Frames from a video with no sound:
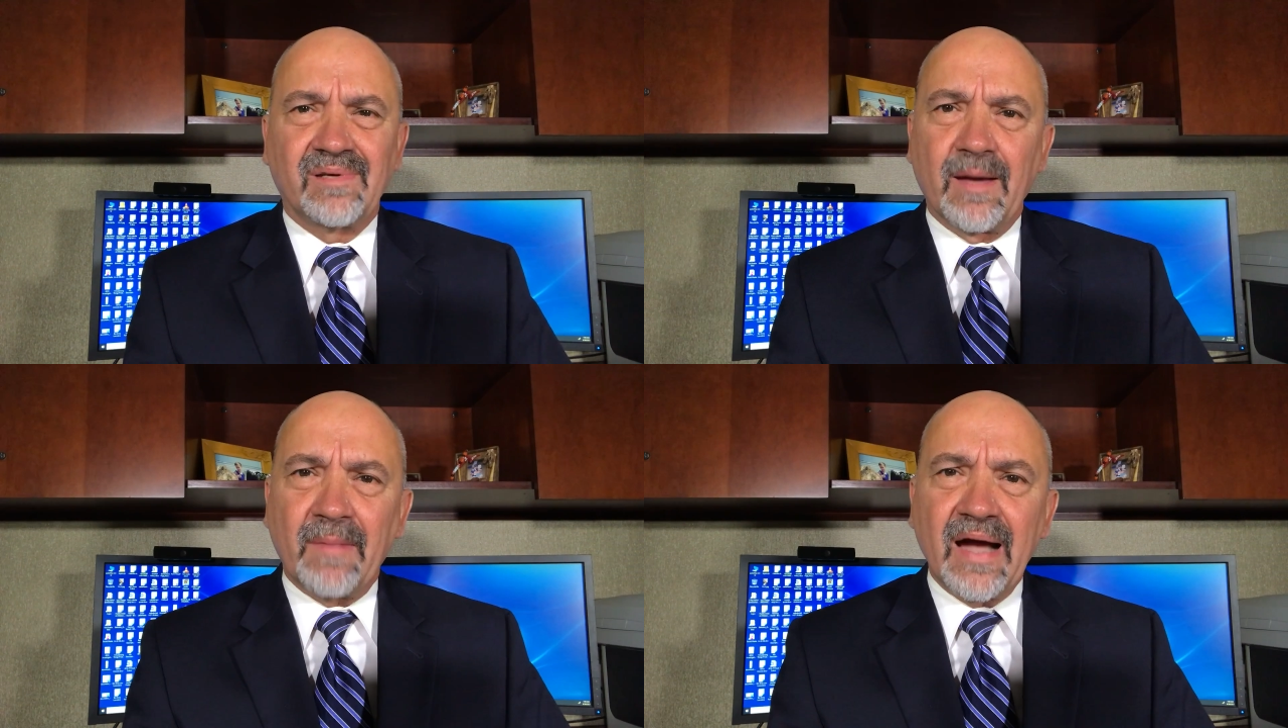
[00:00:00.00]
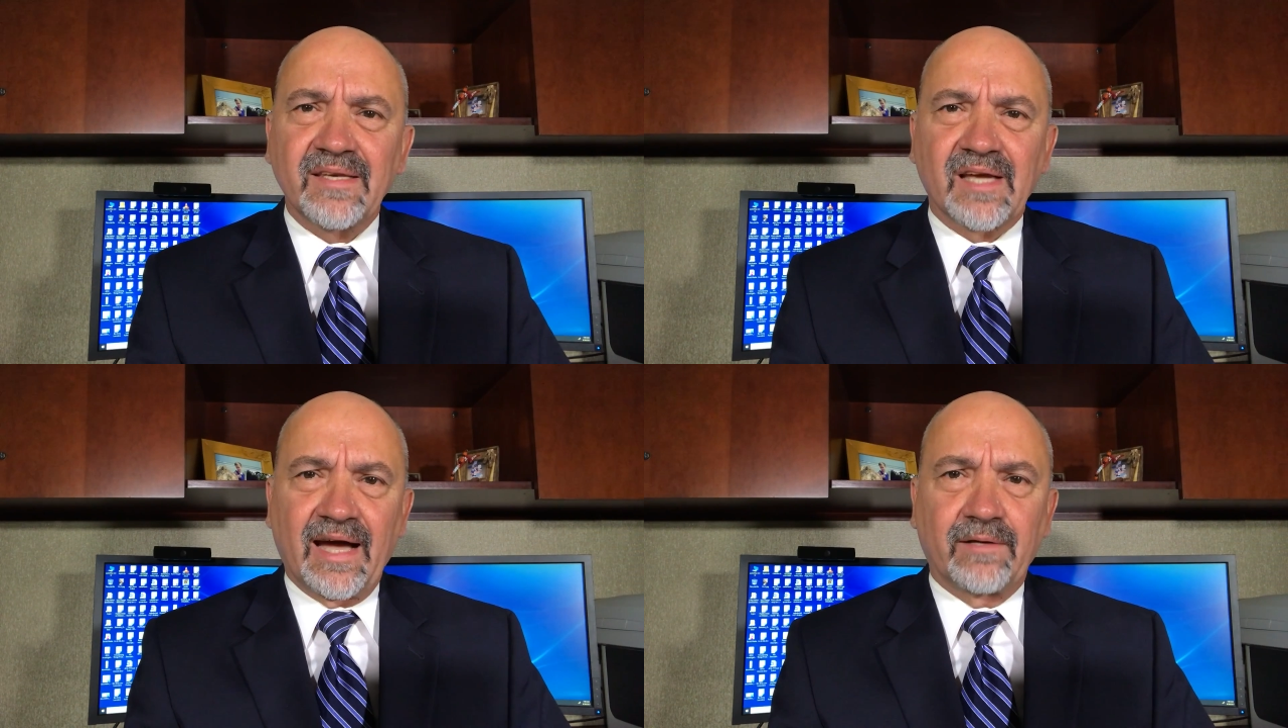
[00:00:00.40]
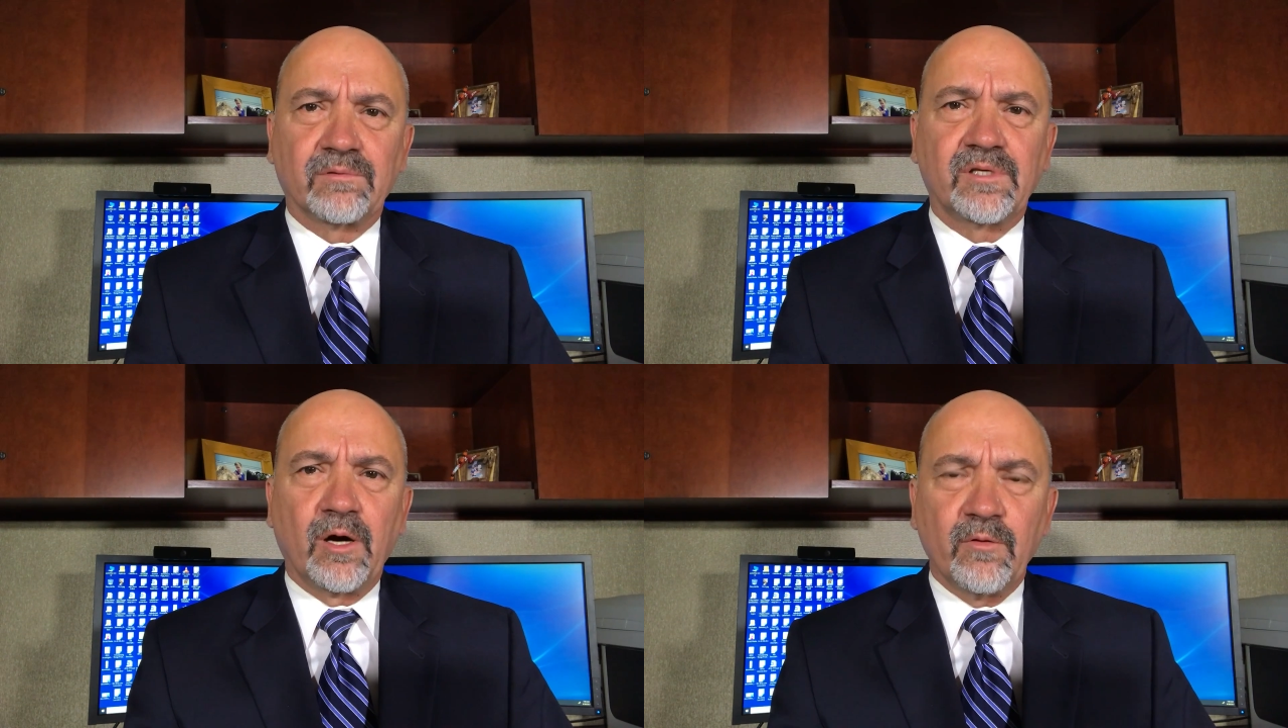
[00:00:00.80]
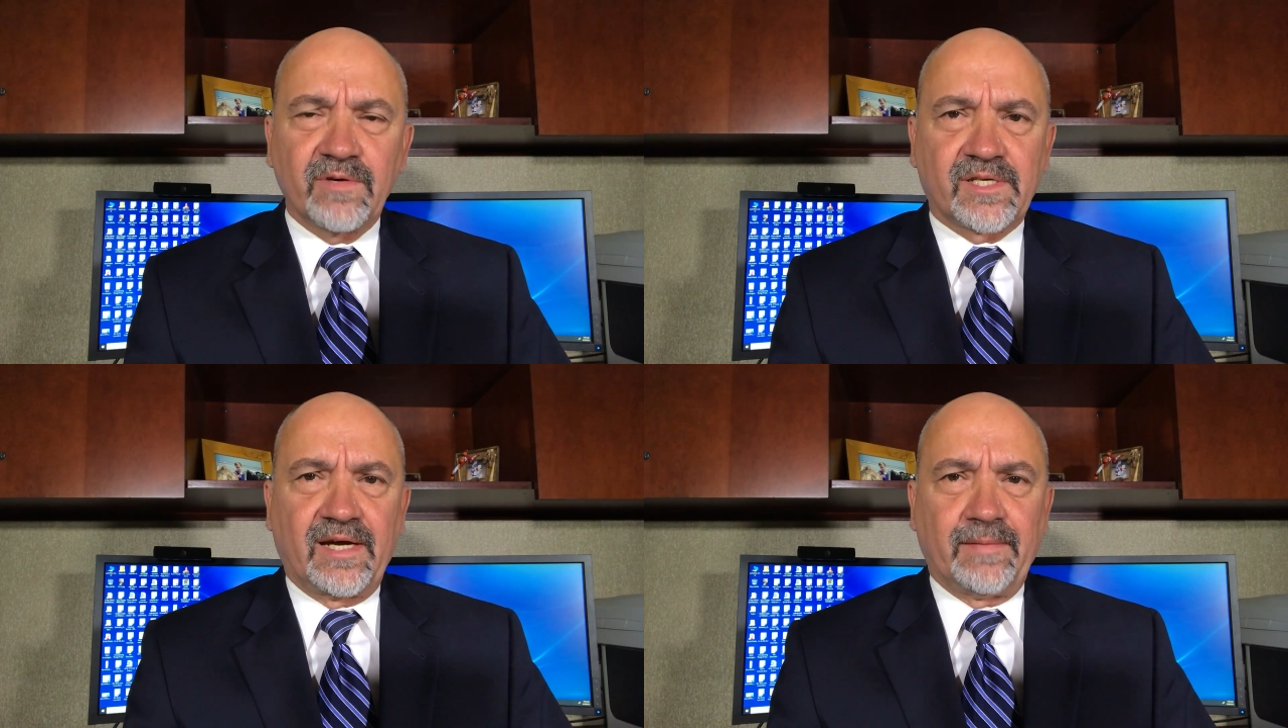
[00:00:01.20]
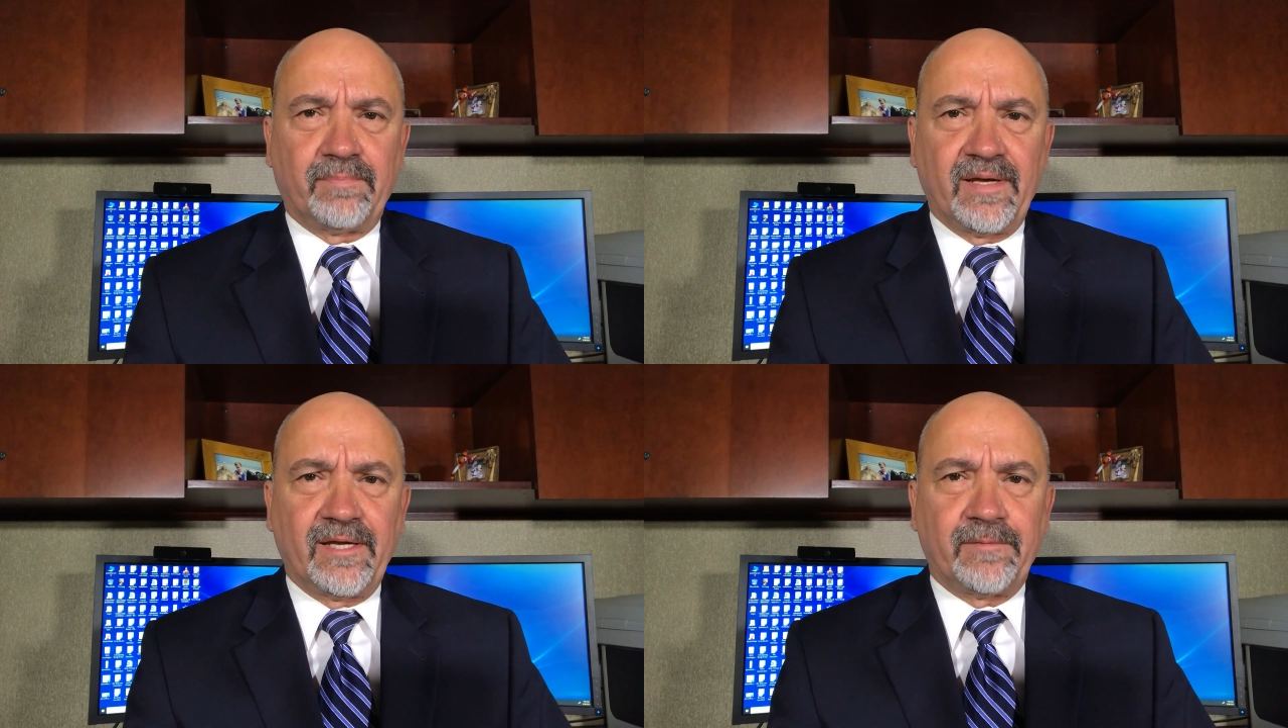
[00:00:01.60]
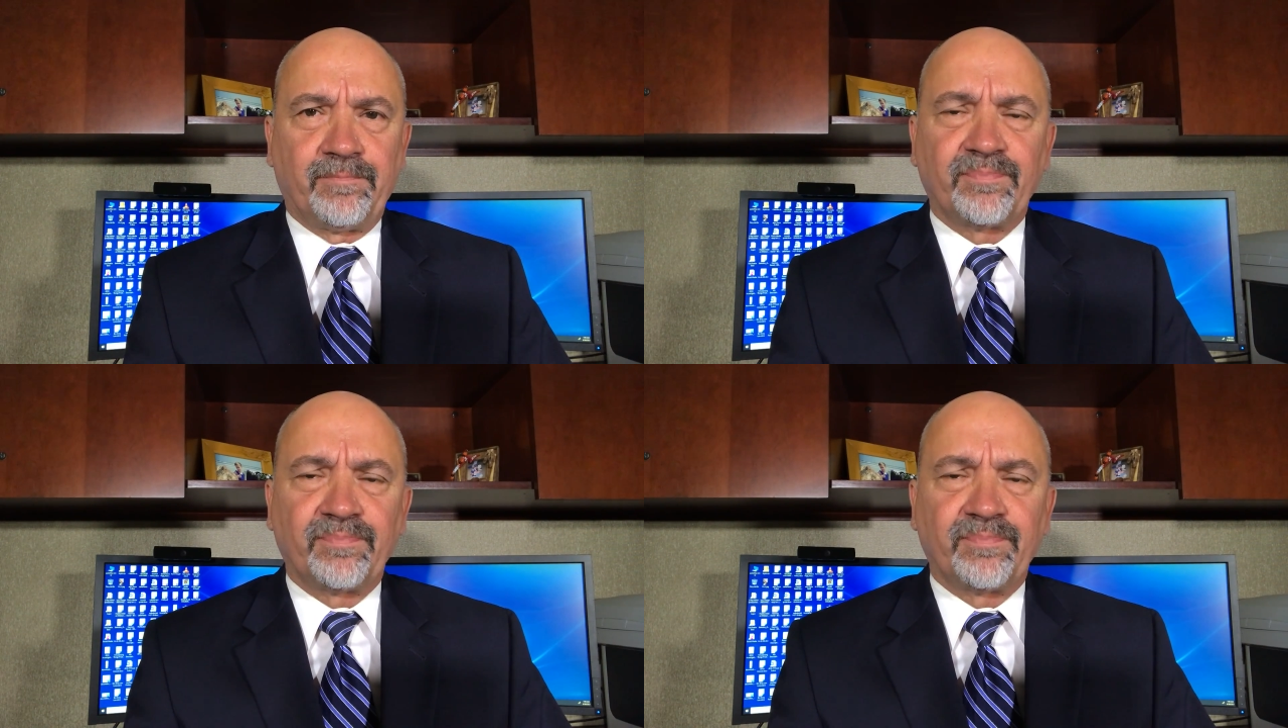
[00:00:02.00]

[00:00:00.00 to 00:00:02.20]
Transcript: am I entitled to overtime pay?